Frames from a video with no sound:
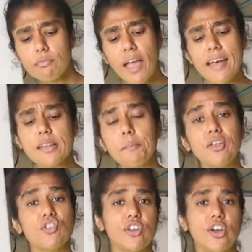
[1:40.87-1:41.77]
As I
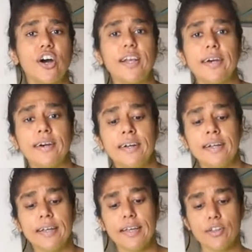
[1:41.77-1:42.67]
mentioned earlier,
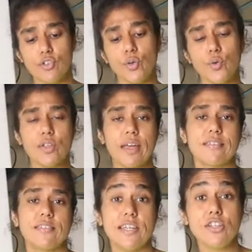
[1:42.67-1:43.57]
it is used as
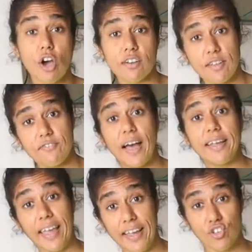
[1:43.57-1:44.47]
a
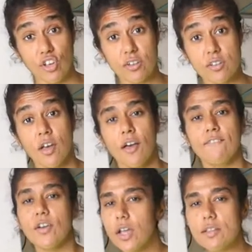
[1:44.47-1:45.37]
detoxifying agent,
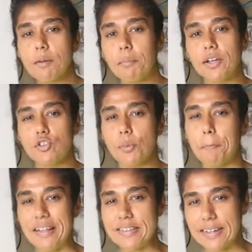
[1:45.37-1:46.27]
very similar to
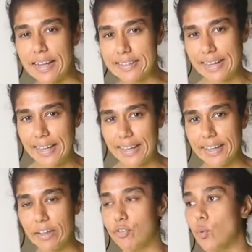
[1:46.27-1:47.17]
bentonite
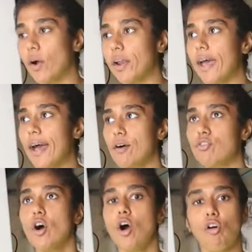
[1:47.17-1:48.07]
clay if you want to have
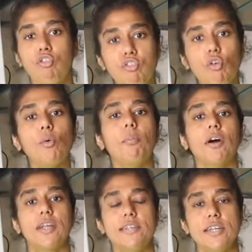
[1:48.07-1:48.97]
a full
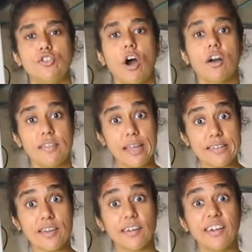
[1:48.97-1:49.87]
body detox
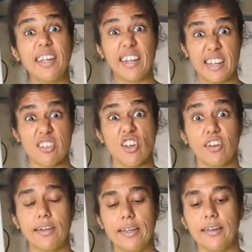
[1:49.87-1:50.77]
internally and
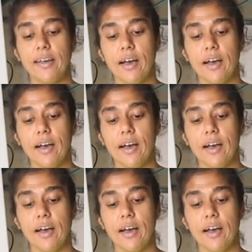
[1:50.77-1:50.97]
externally.